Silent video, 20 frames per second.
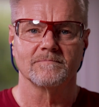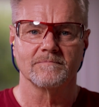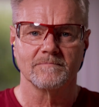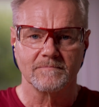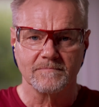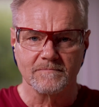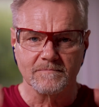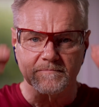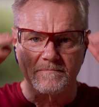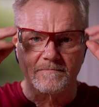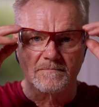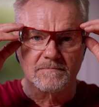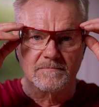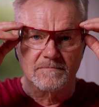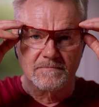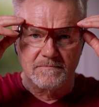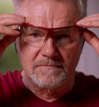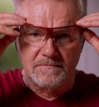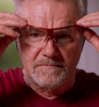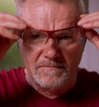
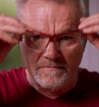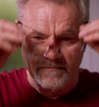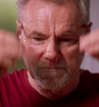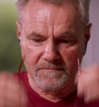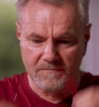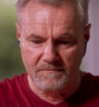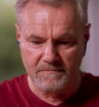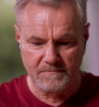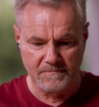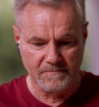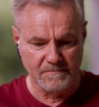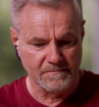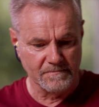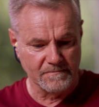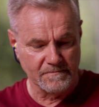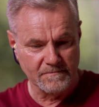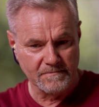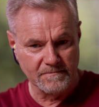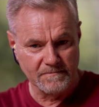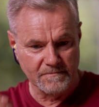
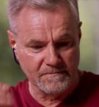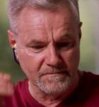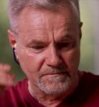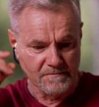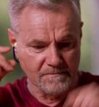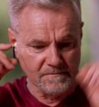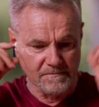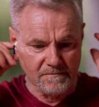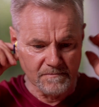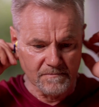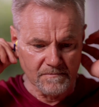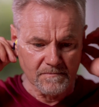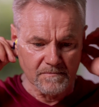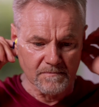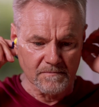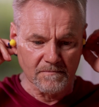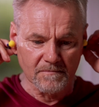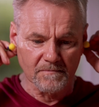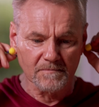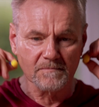
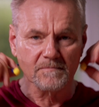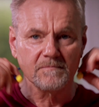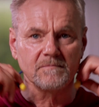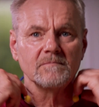Nothing is said.